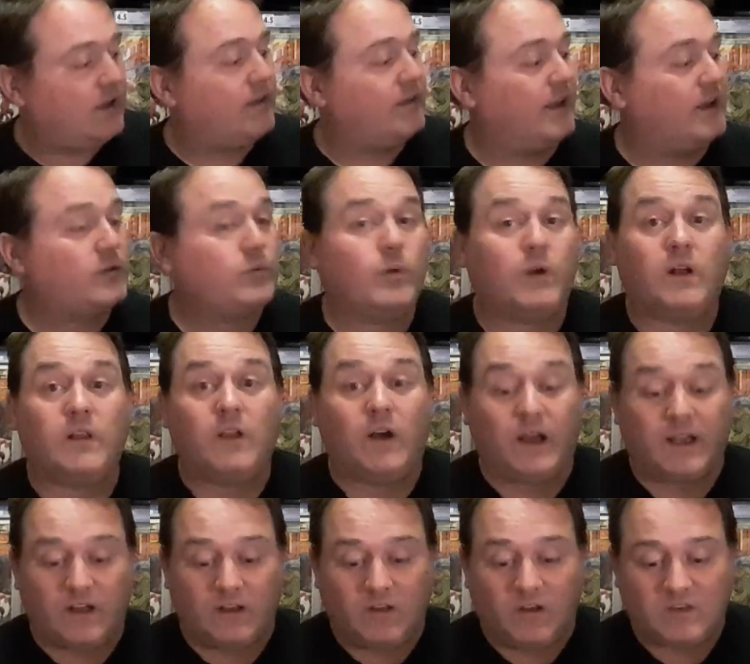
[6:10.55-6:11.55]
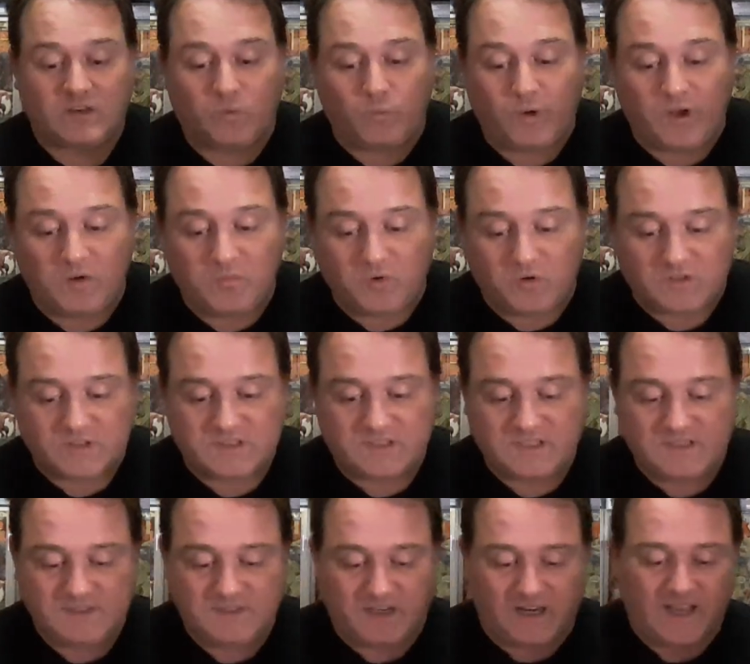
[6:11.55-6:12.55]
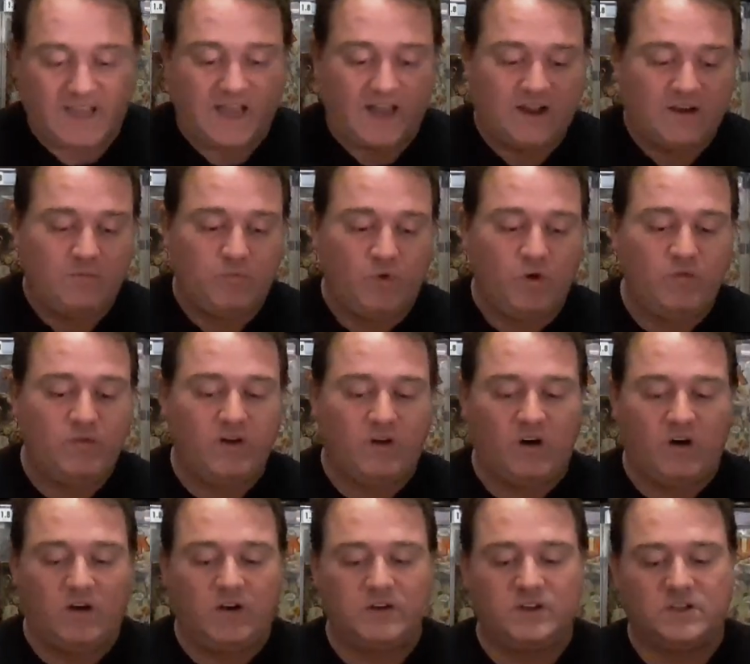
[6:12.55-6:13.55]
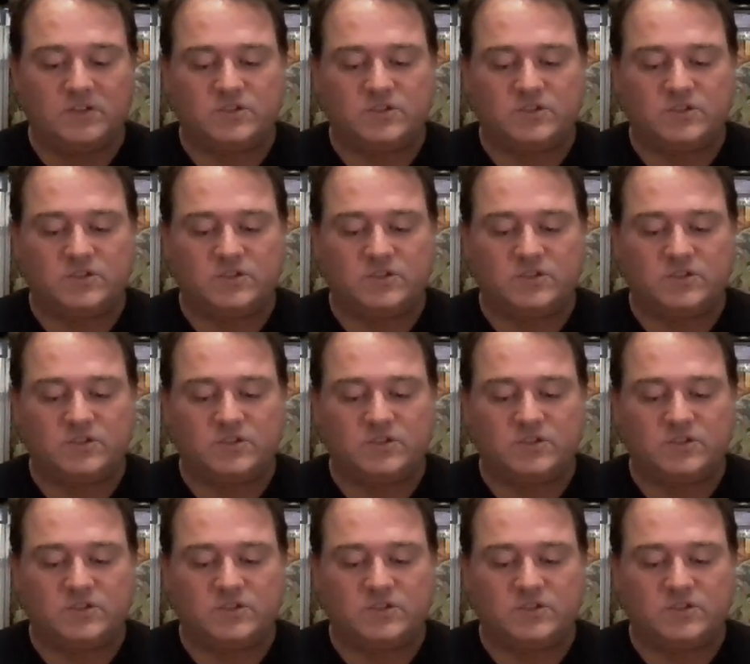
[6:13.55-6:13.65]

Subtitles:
that's what I like. I like the weird books. Okay, moving on